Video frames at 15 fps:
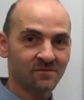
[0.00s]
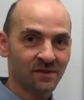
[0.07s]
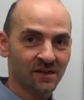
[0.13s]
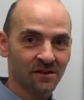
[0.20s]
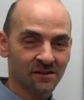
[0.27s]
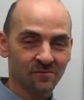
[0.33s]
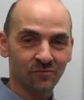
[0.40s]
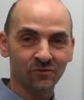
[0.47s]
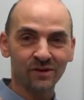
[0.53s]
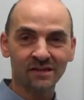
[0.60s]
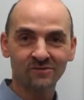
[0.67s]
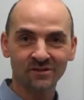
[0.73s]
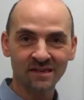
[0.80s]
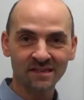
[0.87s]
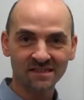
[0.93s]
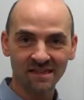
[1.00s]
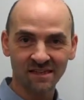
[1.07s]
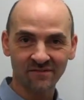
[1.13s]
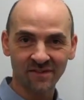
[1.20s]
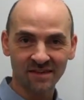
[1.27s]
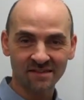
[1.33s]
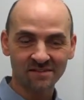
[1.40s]
we call them retracing
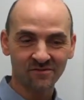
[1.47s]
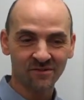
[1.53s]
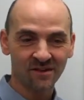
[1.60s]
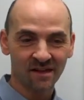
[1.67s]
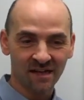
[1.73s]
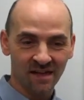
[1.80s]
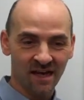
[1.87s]
events, where